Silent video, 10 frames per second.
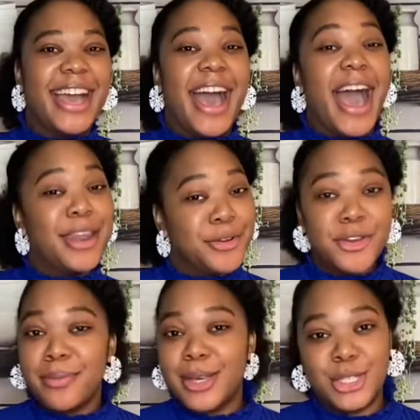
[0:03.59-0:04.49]
I don't know
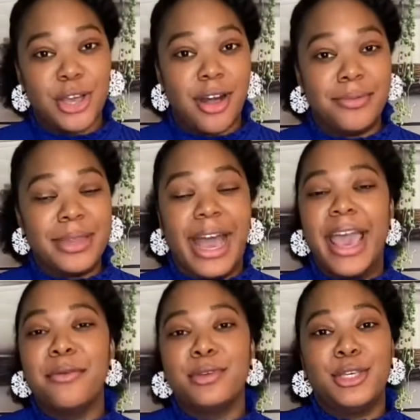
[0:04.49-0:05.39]
about y'all, but I
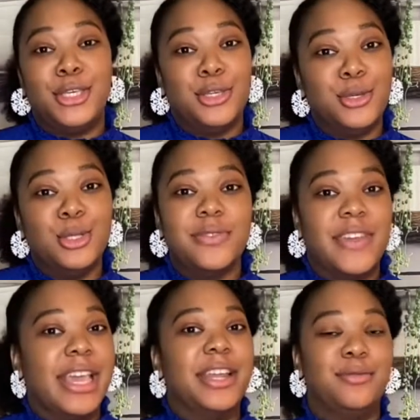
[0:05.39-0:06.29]
am a huge
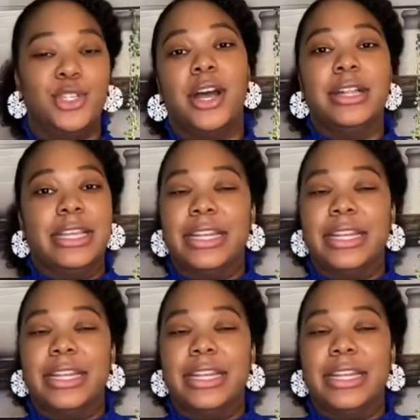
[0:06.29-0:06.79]
fan of chocolate.